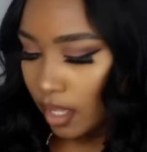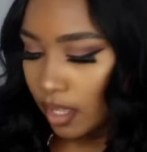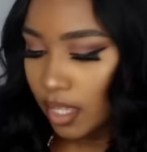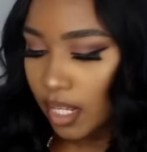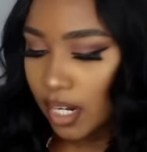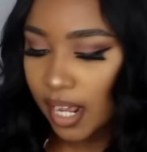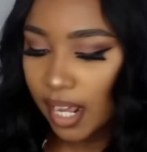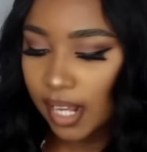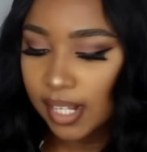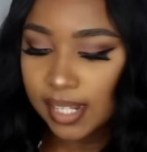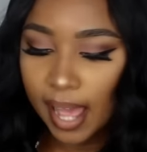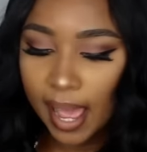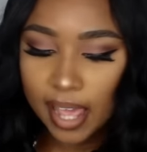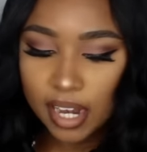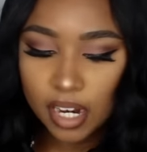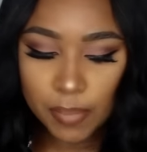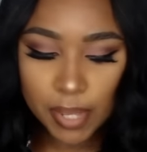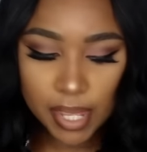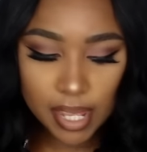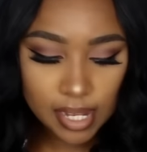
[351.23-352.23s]
The next
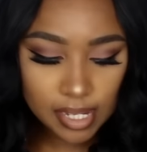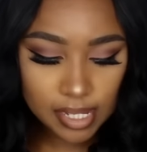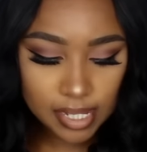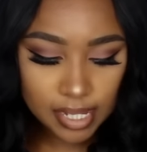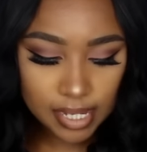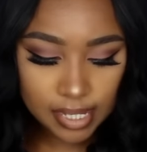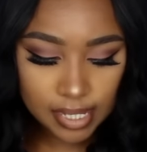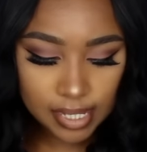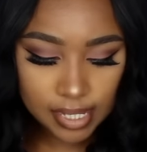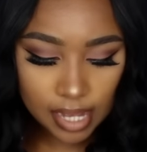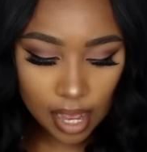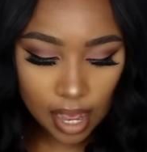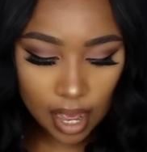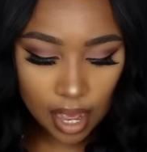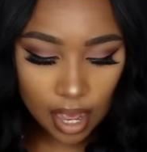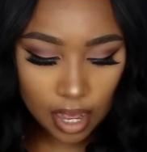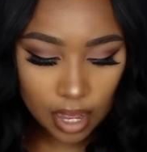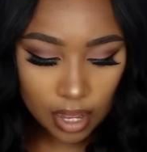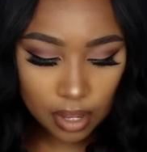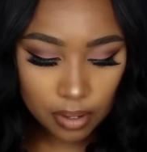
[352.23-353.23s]
item is this
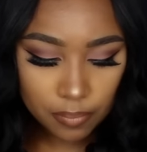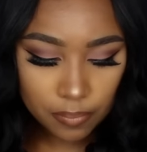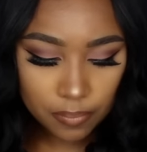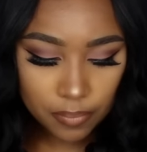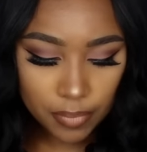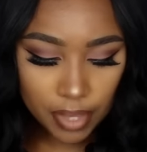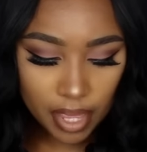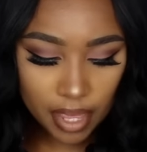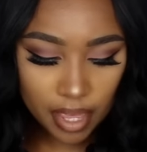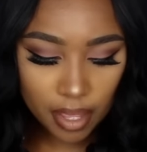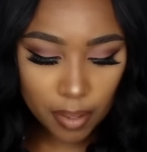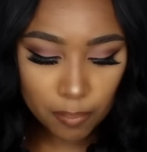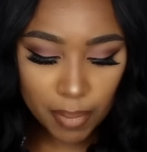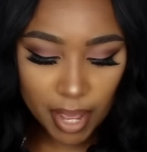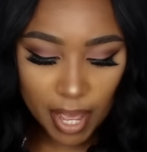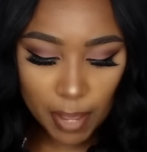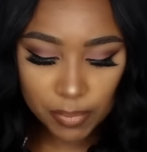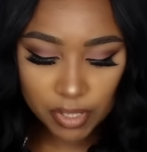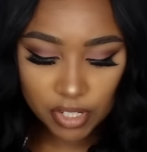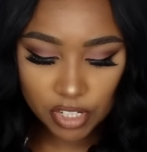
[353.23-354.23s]
M
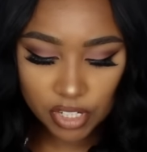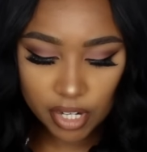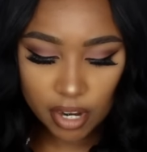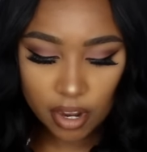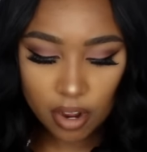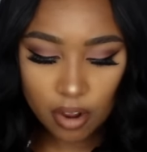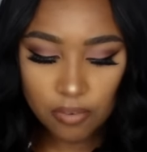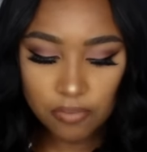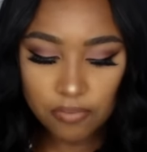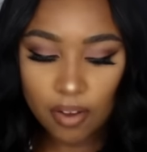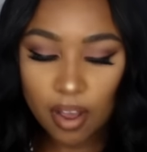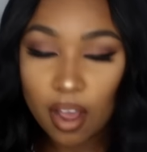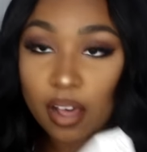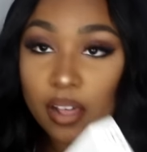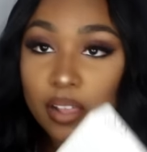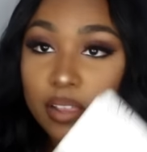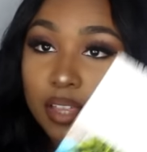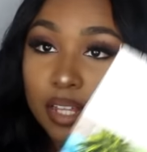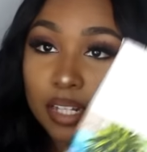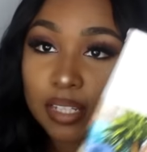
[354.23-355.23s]
by Michelle
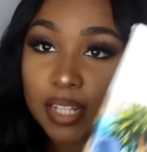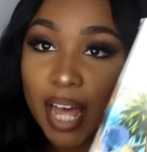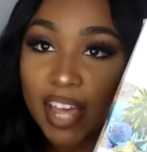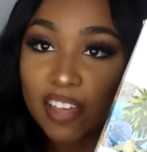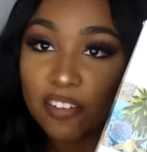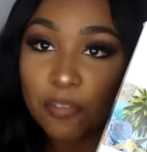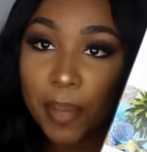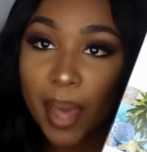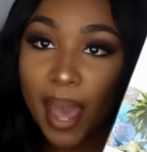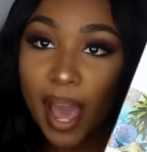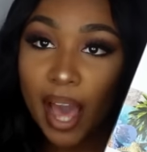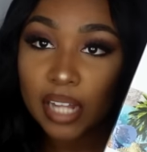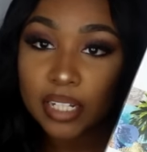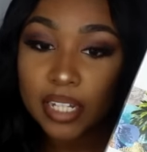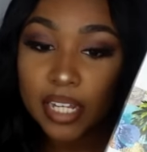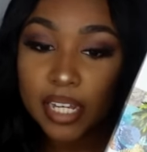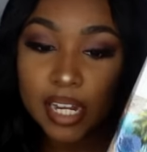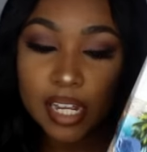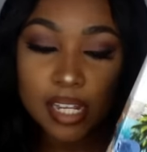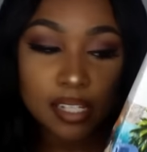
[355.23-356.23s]
Font, the Life
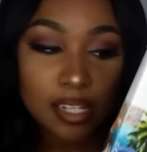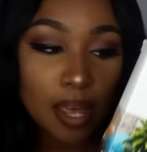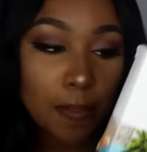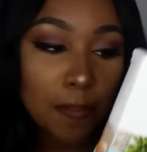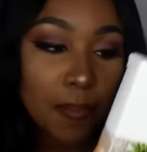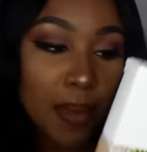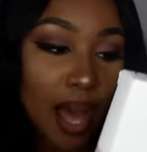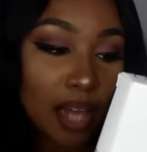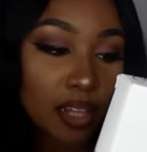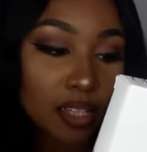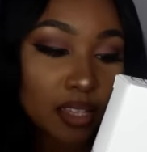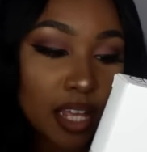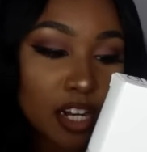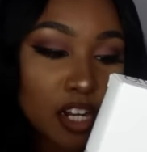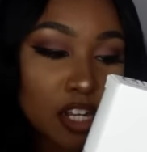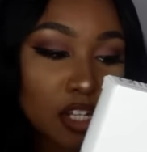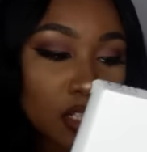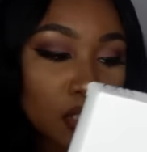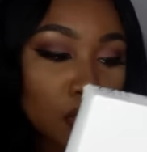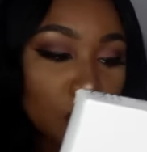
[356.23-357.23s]
Palette. It's a palette that
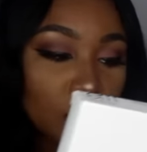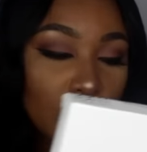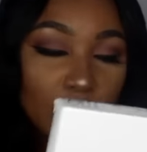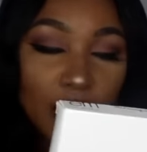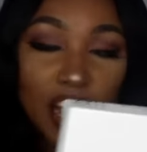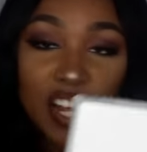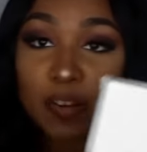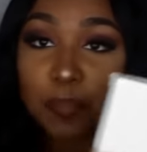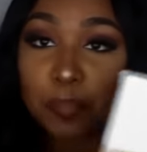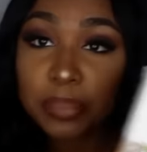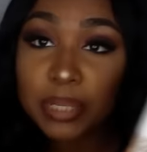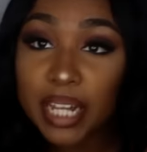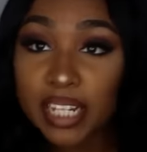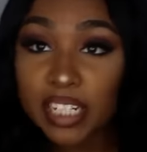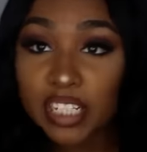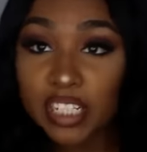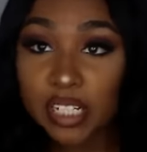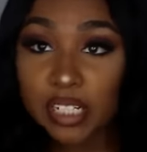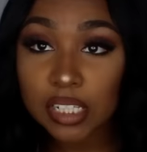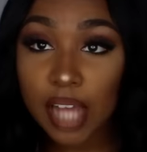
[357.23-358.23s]
includes a lot of
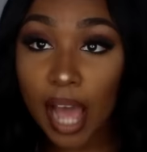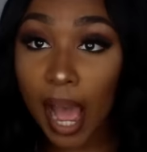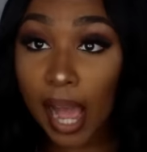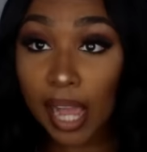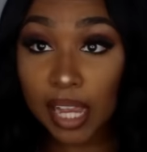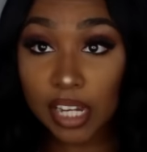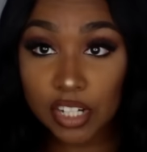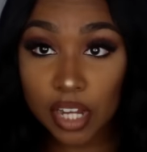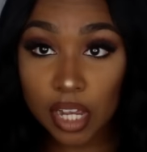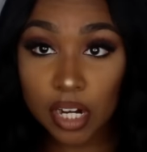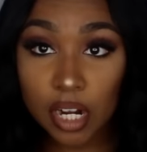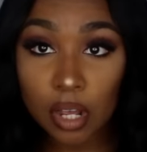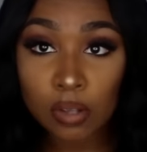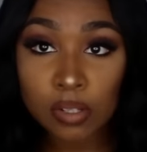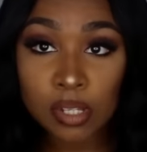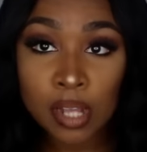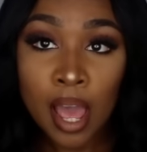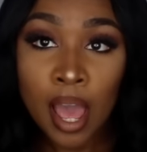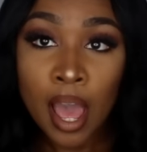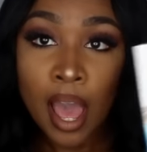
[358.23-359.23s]
blushes,
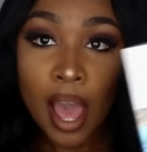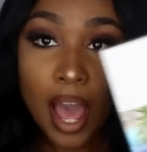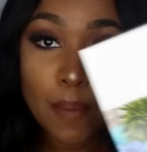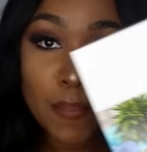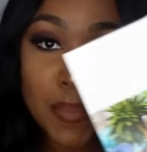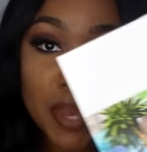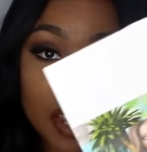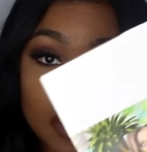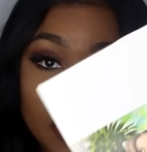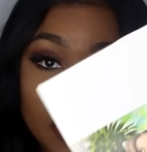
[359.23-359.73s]
eyeshadows. I mean,